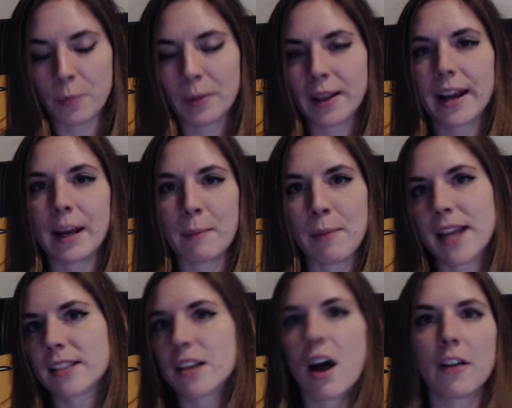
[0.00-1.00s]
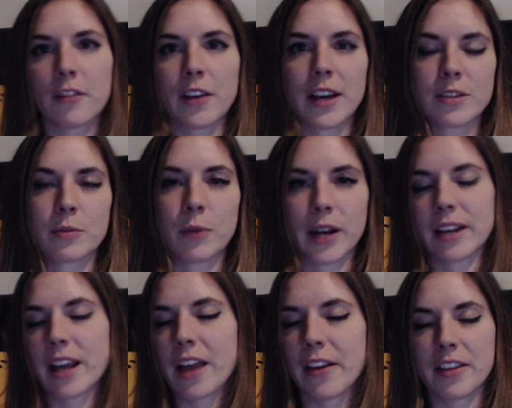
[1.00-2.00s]
planning pays off and you guys are working
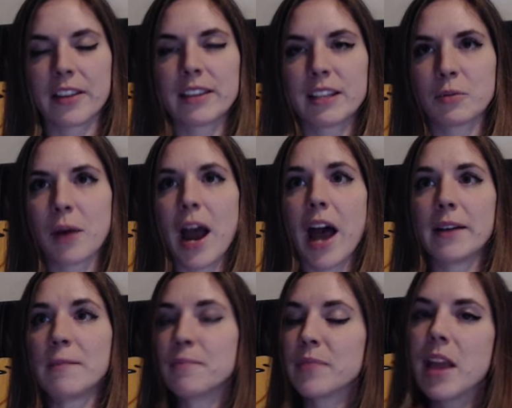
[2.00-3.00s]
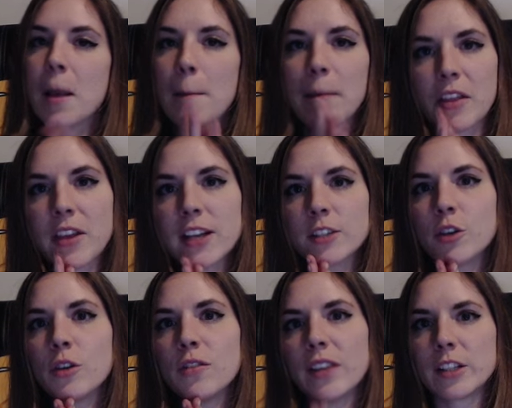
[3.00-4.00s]
together. I think that's rad. But I think
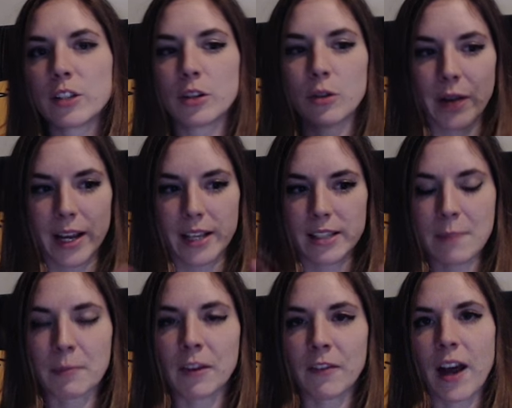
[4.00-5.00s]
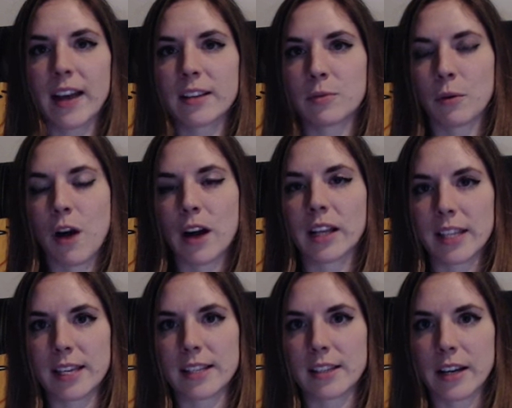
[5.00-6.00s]
2v2 exemplifies what Rocket
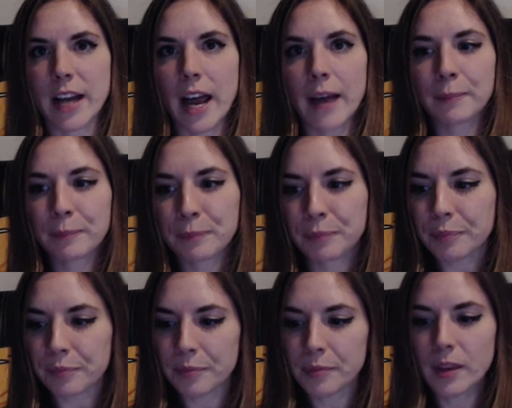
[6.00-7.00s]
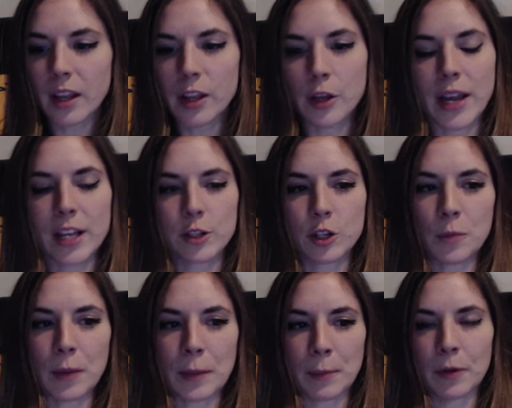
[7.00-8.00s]
League is good at. You get 2
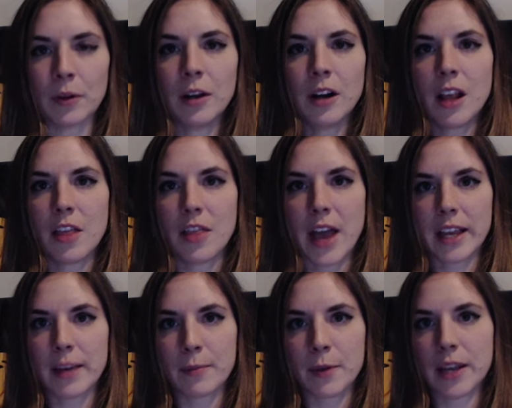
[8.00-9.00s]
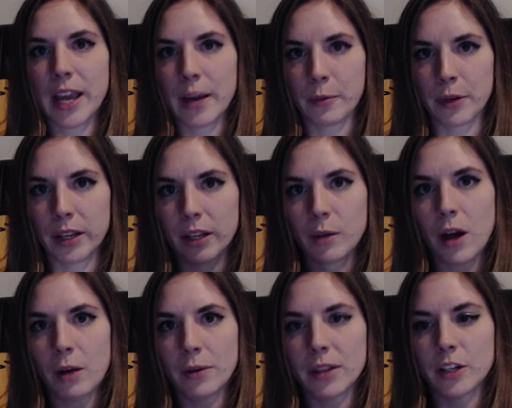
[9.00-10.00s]
people that communicate really
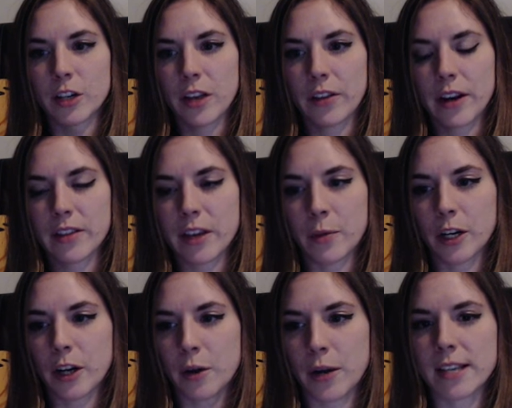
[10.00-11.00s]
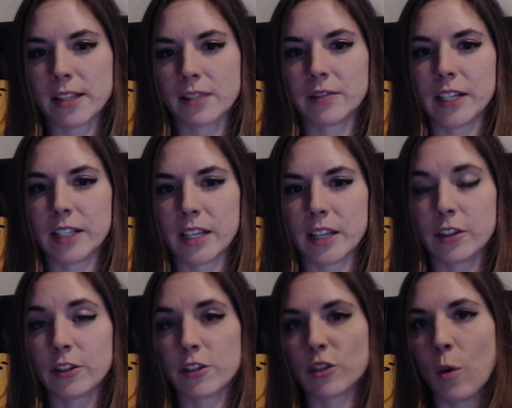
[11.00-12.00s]
well with each other, and they work cohesively to either
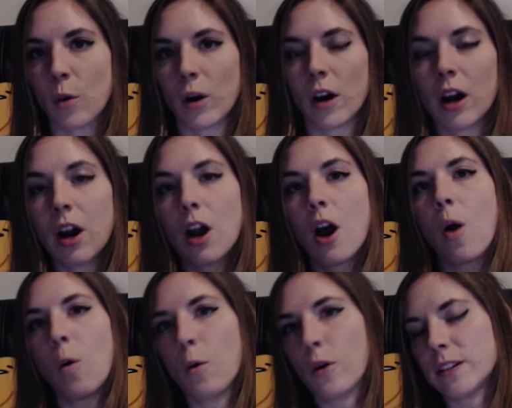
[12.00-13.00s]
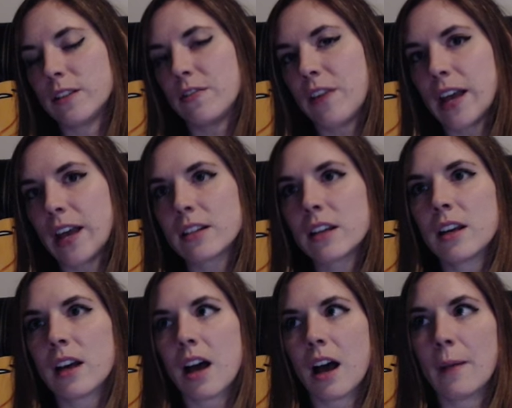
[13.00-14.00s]
score or defend.
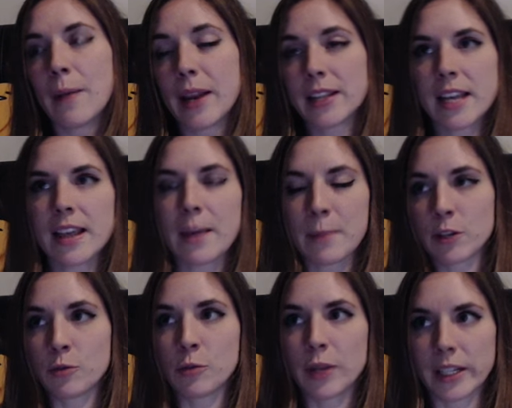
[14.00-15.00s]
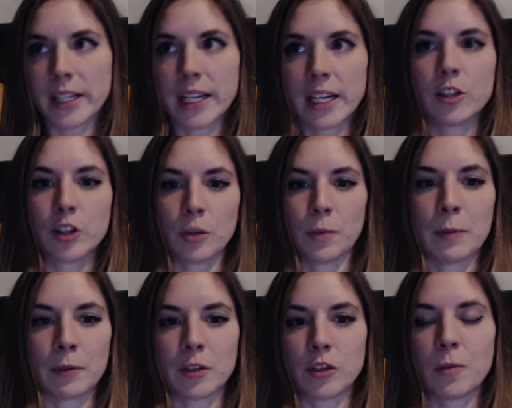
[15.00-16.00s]
And I say that because you really need 2
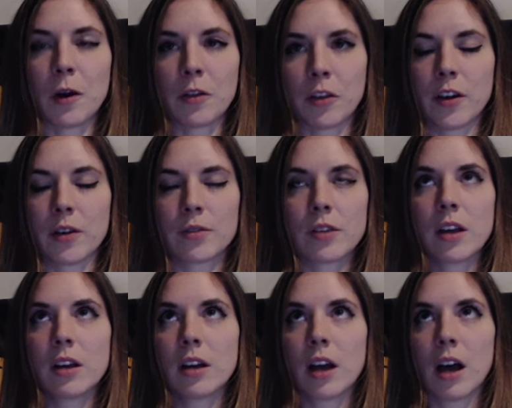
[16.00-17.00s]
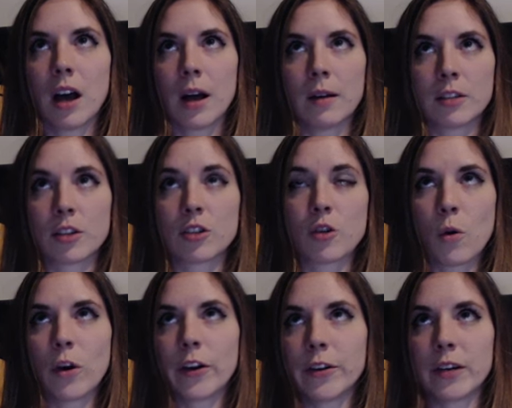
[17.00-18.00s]
people to do both of those. To
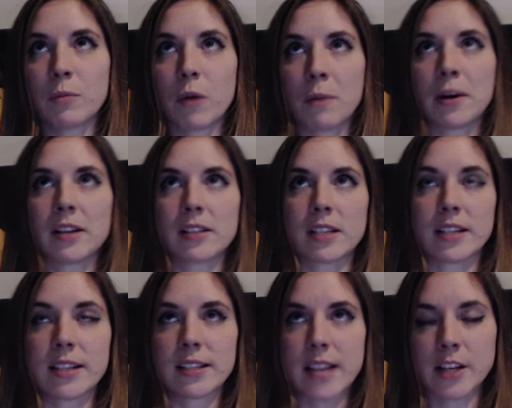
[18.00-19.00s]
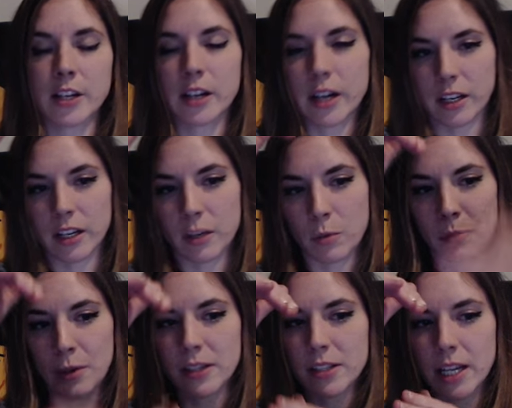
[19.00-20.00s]
score, you need 1 person to center, and you need 1
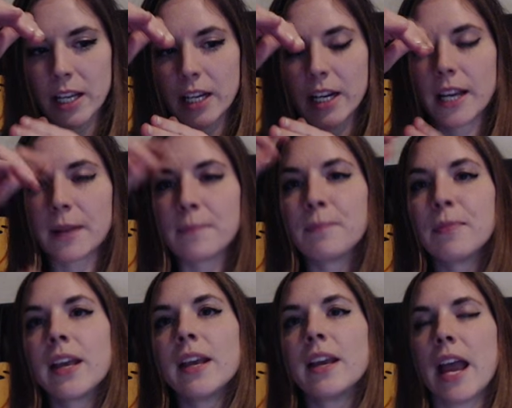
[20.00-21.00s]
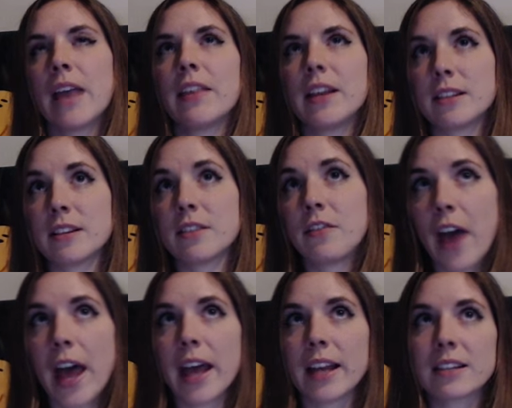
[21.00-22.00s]
person to hit it in. And then to
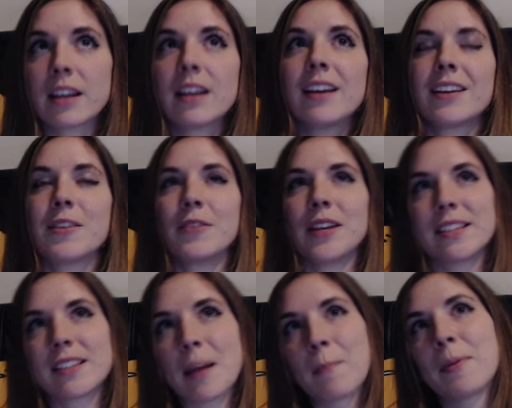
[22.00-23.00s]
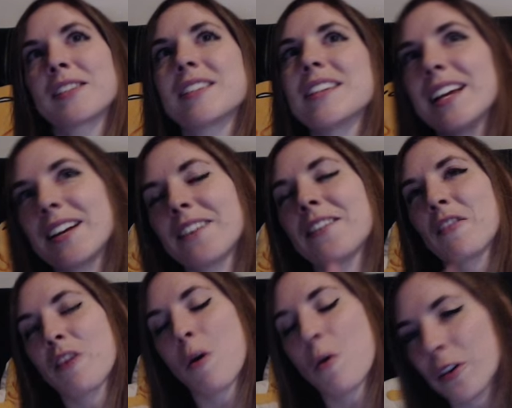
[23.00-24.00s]
defend, you need some person to hit it around
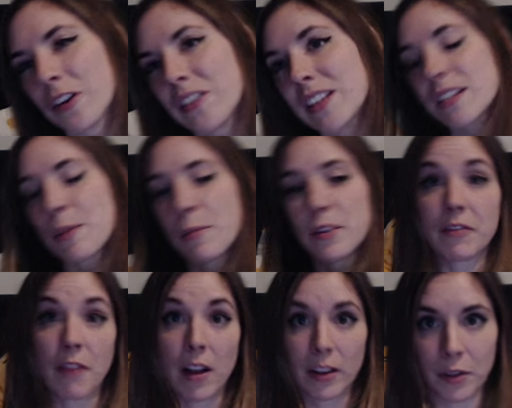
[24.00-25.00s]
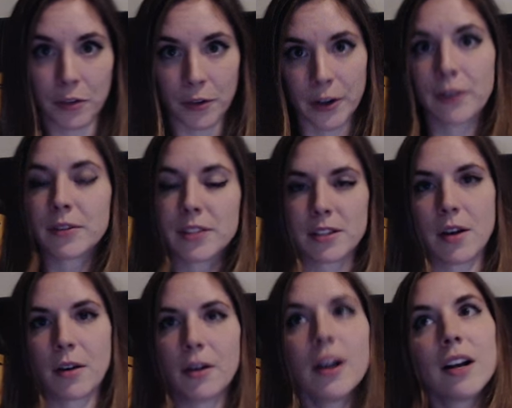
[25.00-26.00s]
the corner and then someone to follow through.
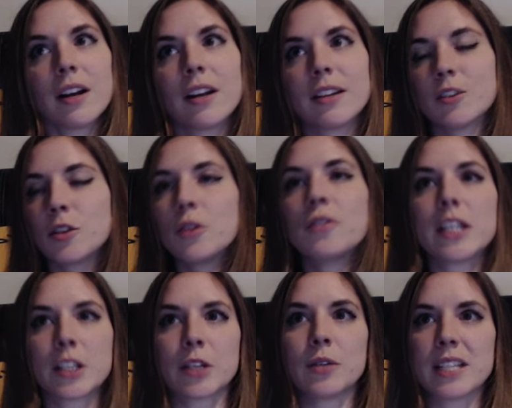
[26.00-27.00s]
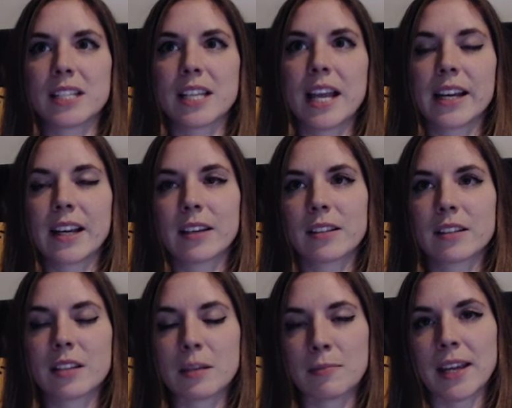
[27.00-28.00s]
So 2v2 is like,
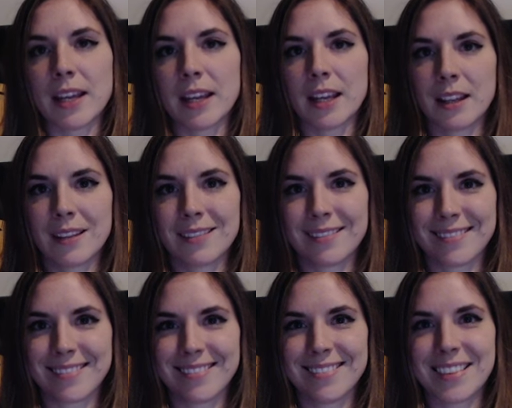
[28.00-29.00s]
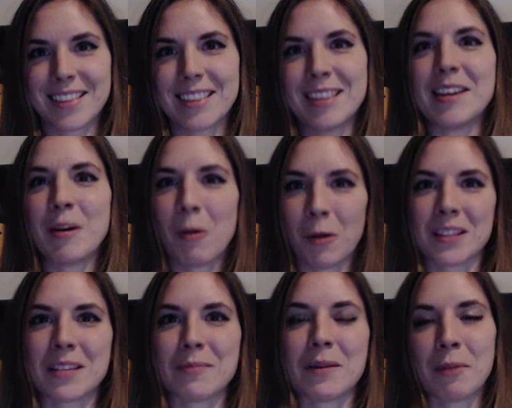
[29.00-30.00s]
to me, the
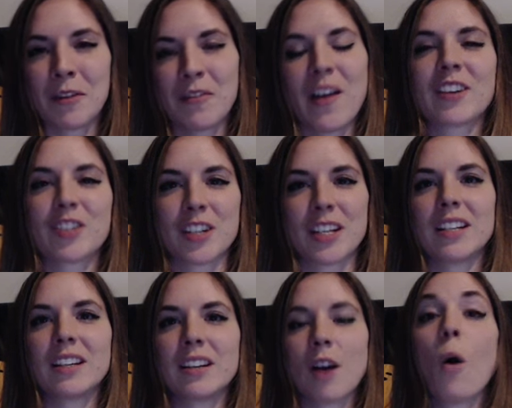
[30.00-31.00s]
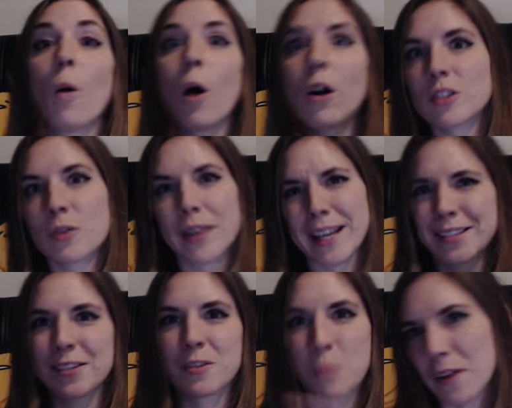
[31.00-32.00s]
ultimate perfection. Oh, also, I guess
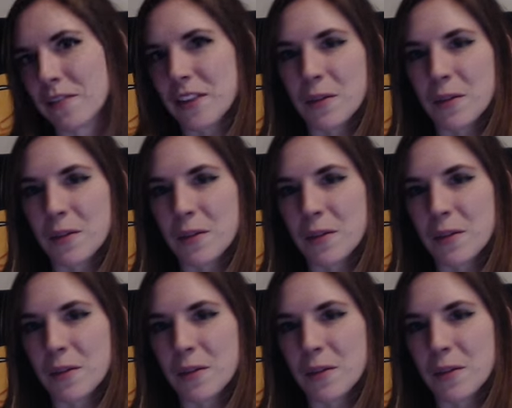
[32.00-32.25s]
there's 1v1.